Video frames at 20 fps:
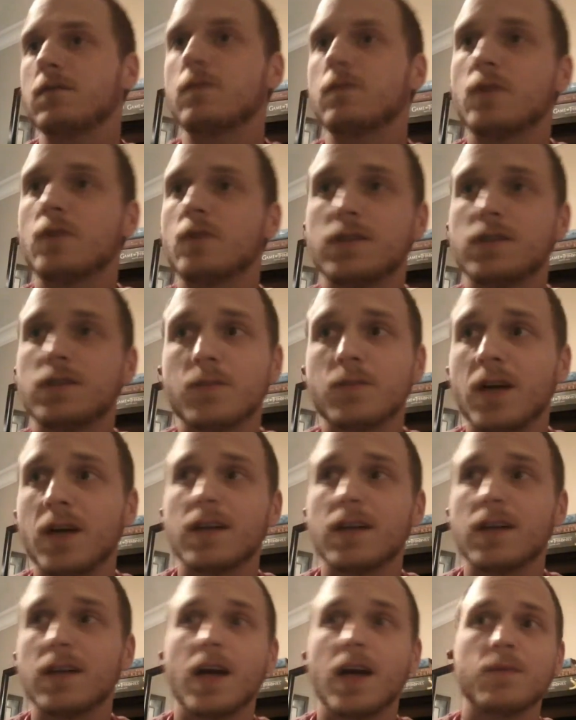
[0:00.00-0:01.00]
what's
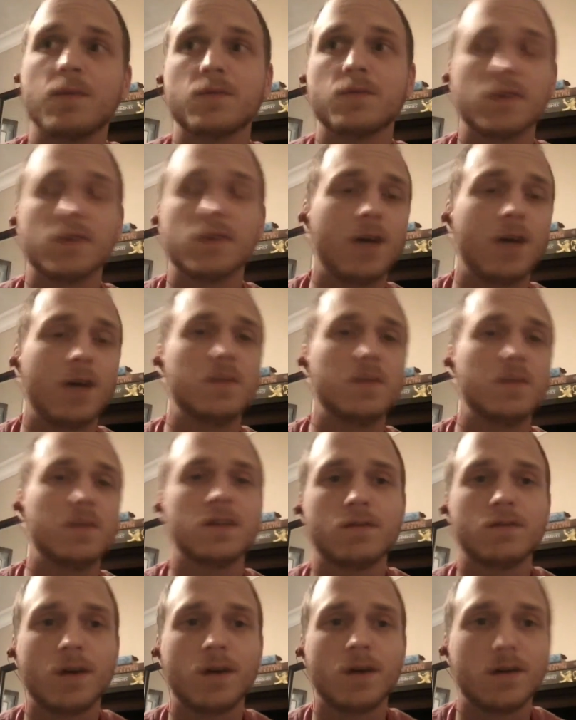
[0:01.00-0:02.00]
about to happen will not be
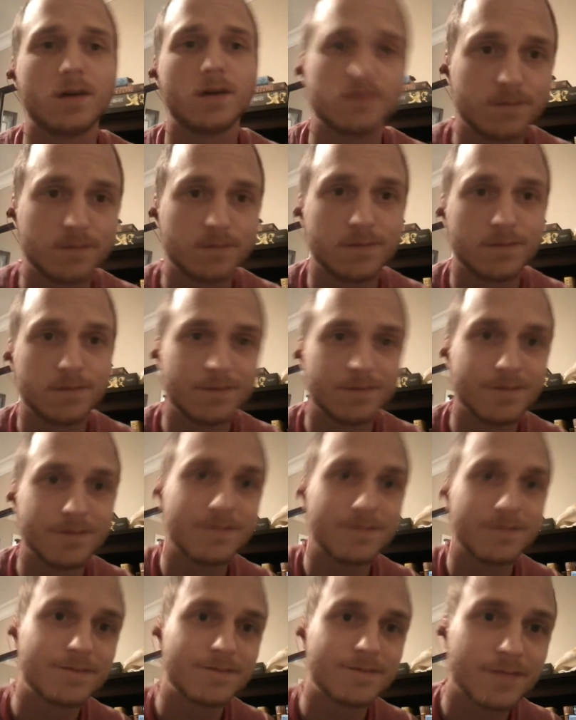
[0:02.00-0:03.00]
your fault,
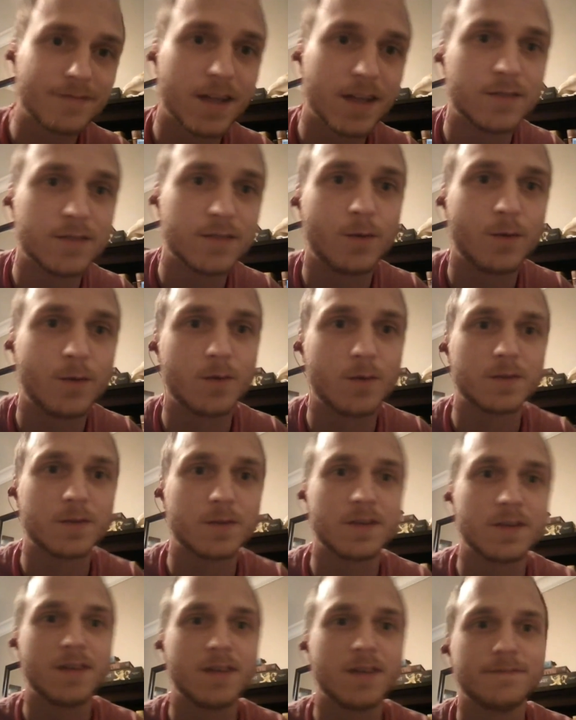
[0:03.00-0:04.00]
as Ford would
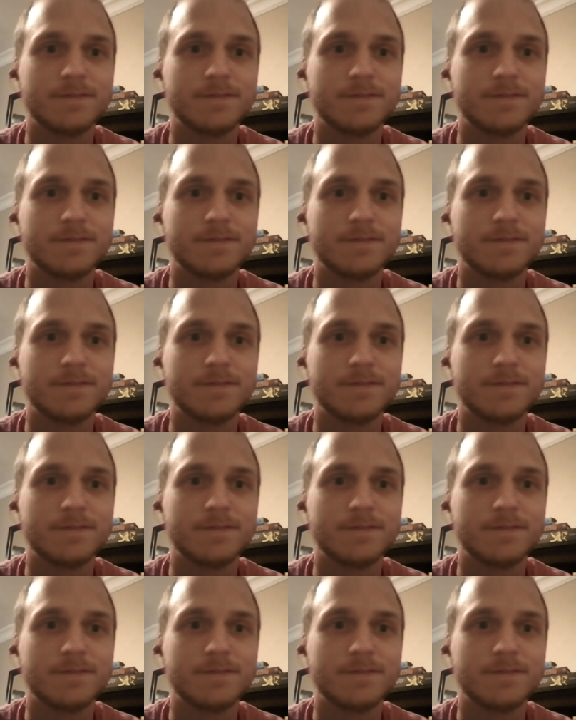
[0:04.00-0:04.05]
say.